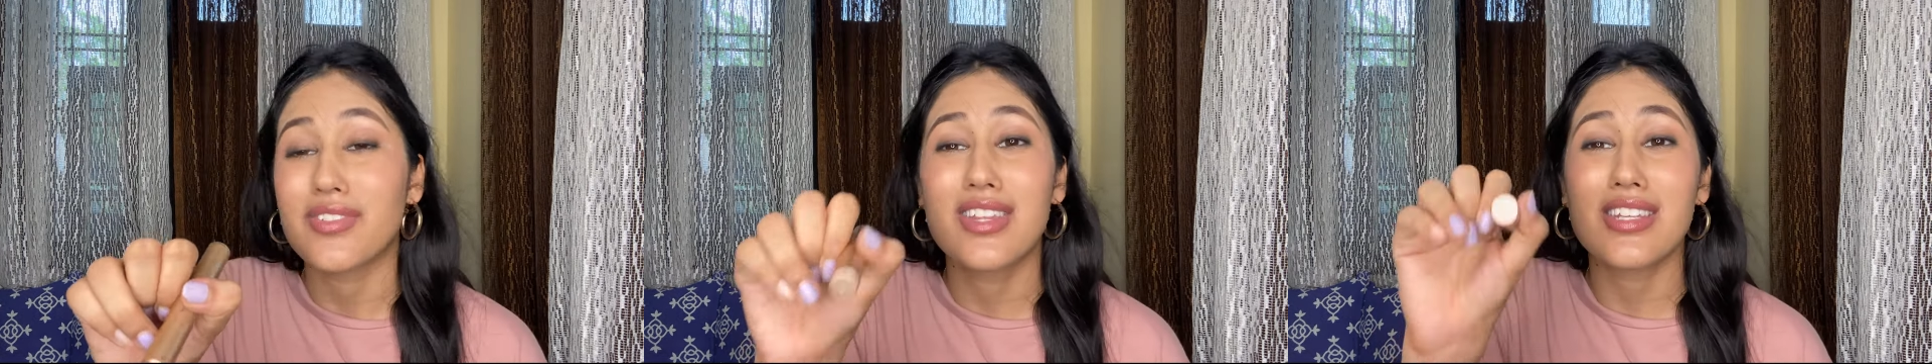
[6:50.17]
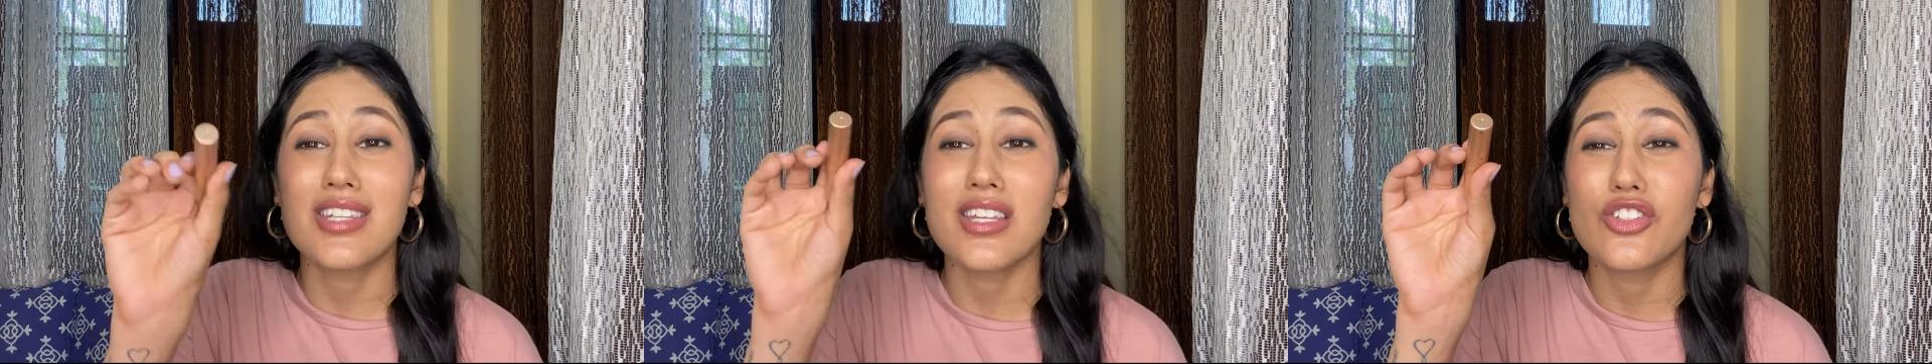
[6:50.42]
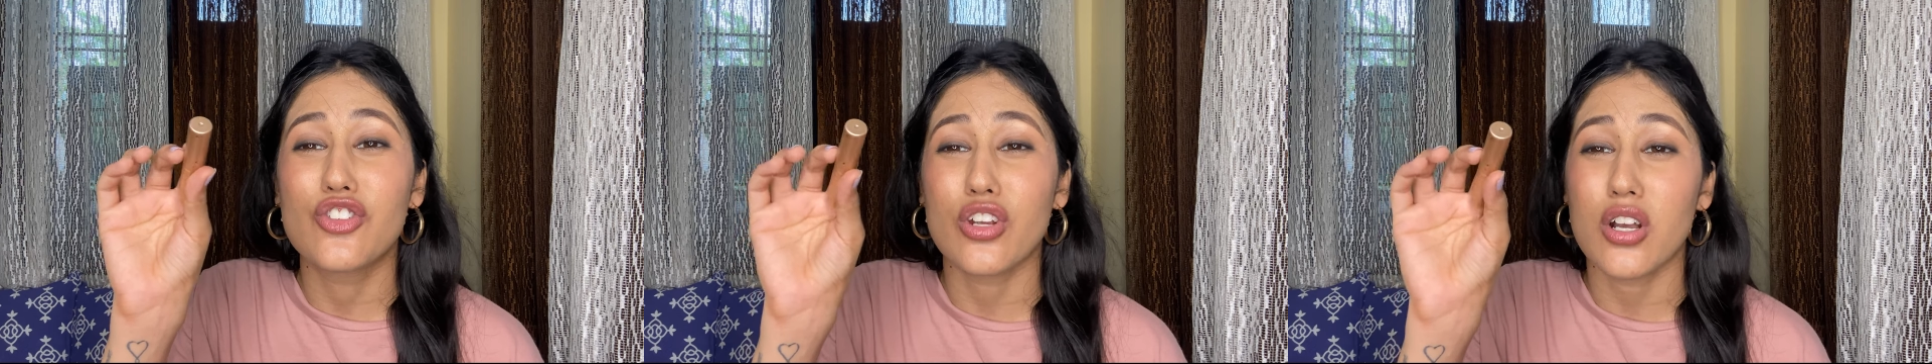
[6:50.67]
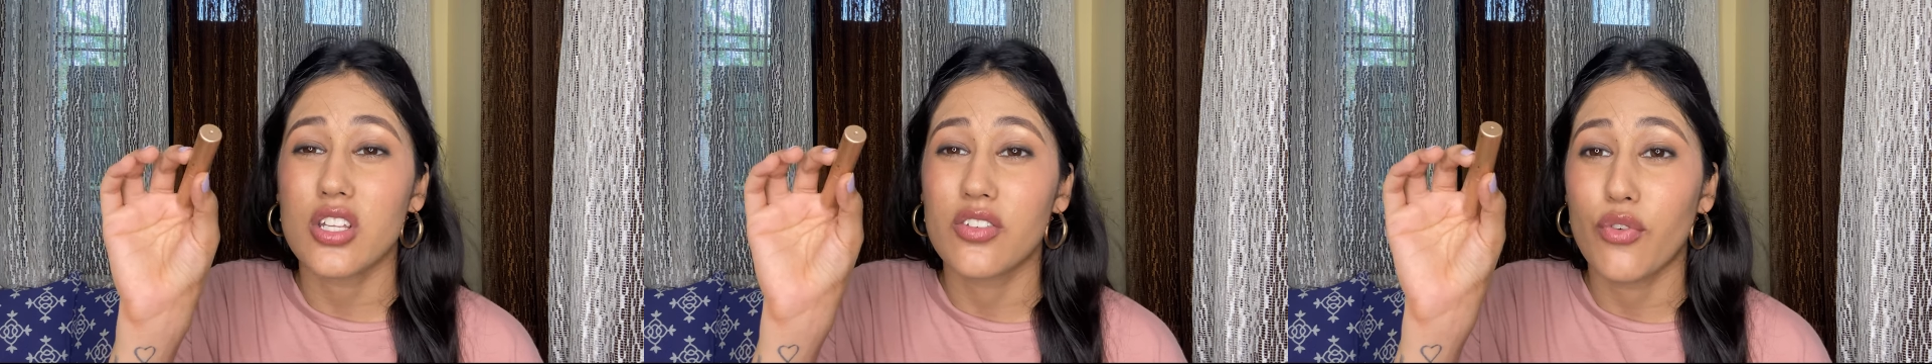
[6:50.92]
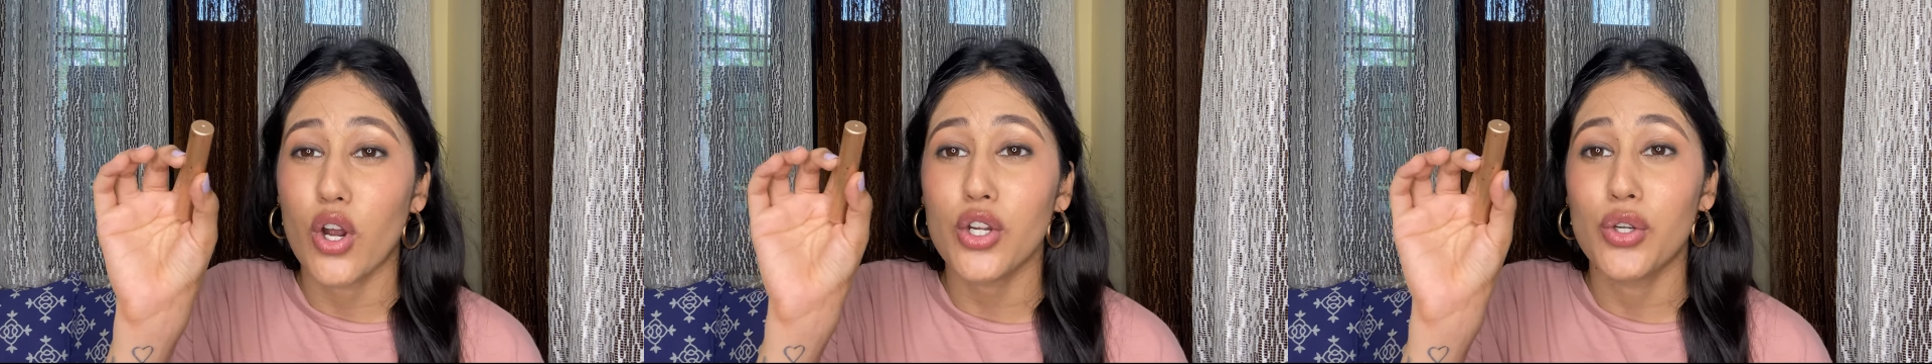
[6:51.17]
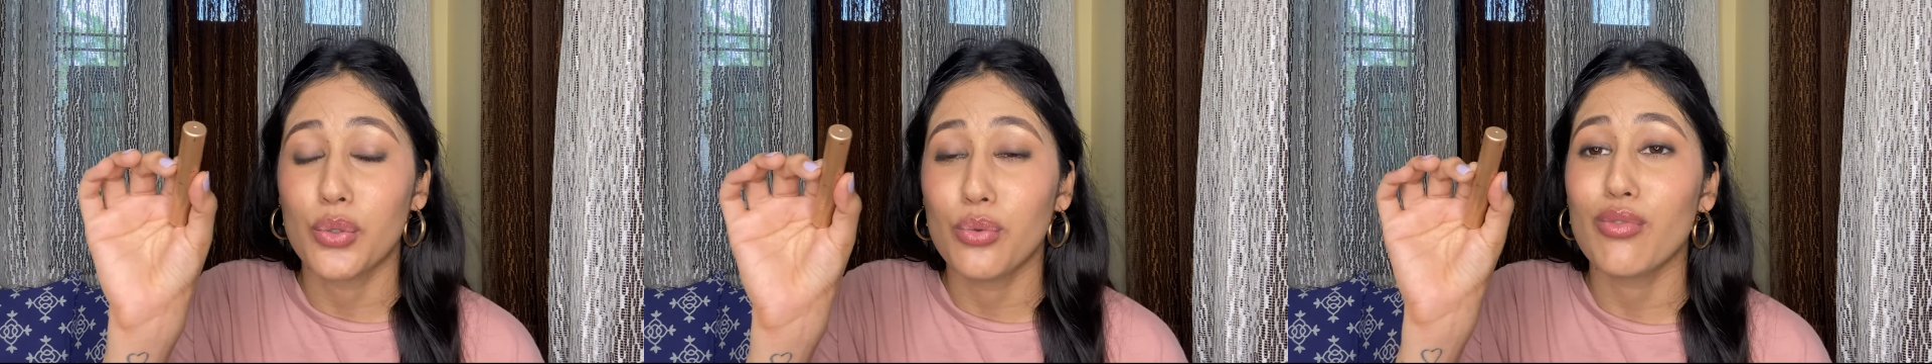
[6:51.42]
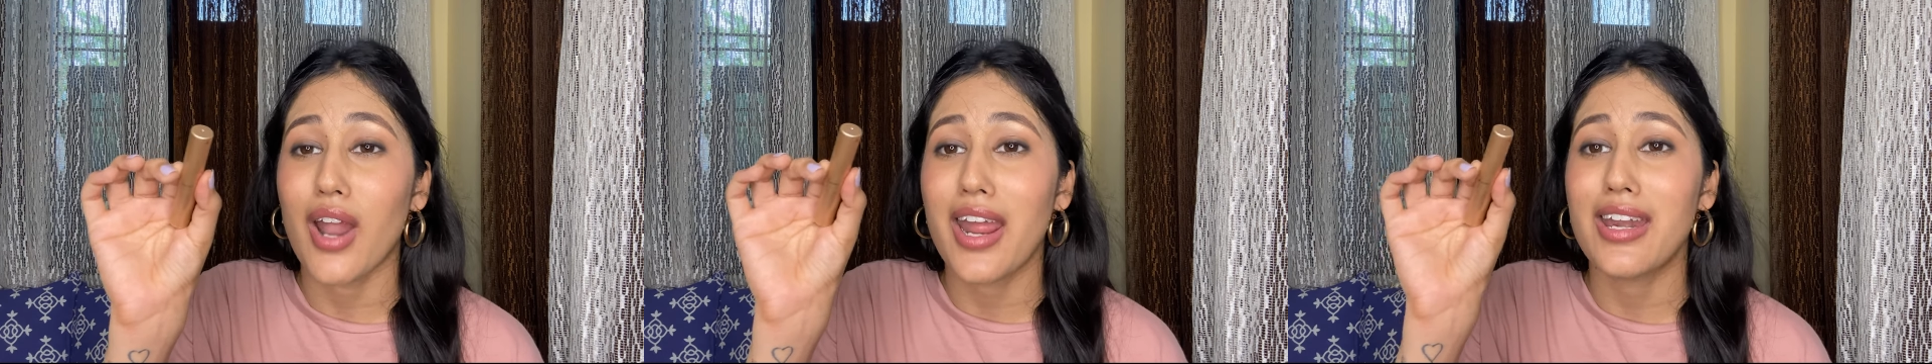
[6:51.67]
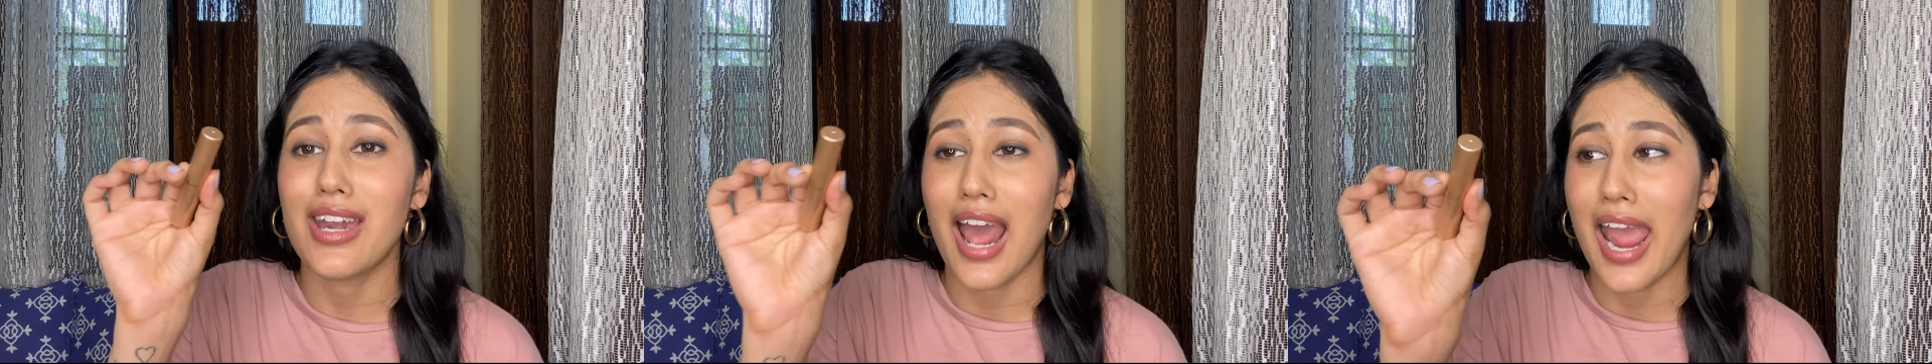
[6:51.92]
this is just for
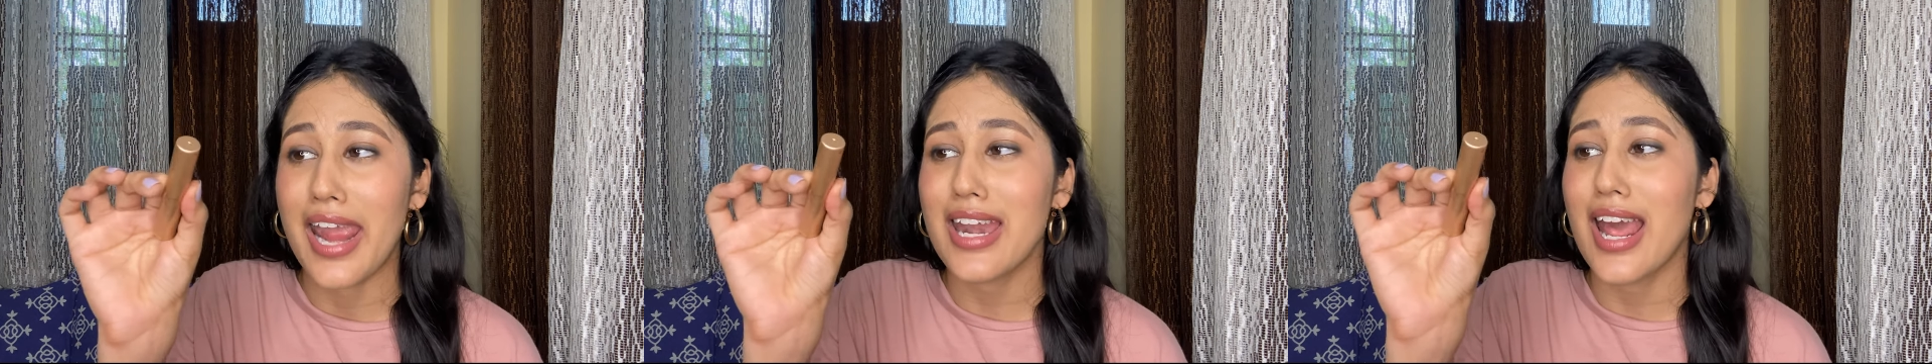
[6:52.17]
$299,